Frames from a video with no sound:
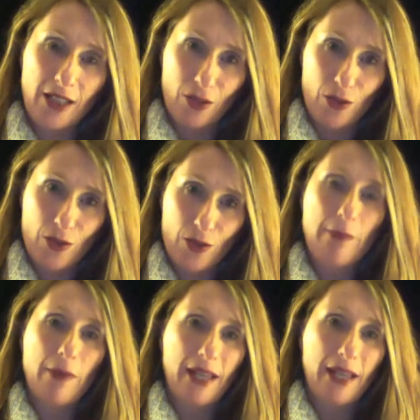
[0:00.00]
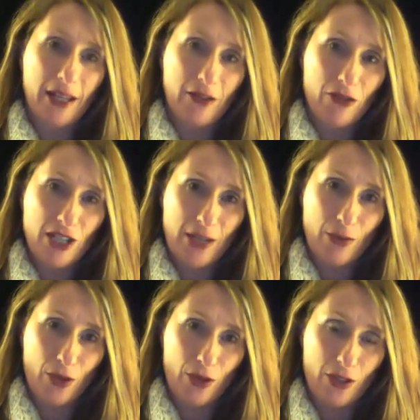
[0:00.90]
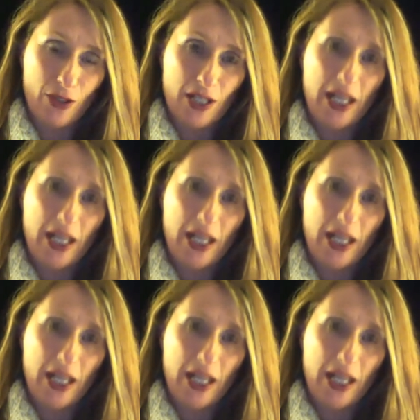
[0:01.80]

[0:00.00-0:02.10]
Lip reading: those in my everyday world